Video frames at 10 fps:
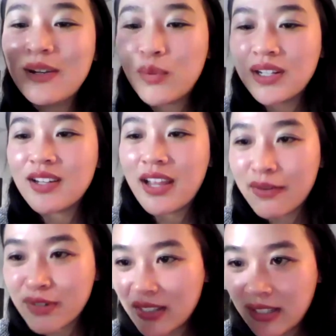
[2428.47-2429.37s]
When
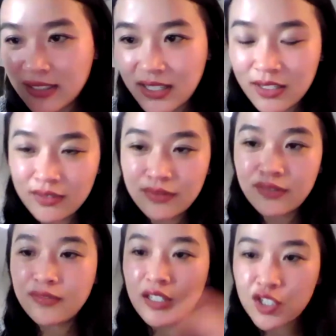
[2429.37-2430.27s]
everything gets kind of
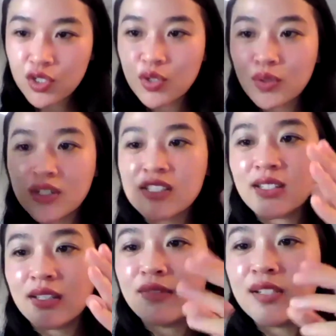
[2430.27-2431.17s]
flushed towards
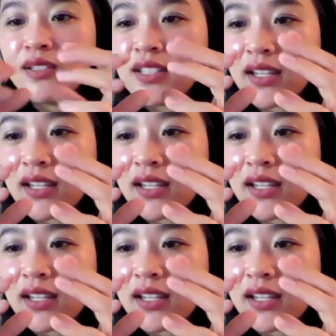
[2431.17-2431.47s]
the lymph nodes,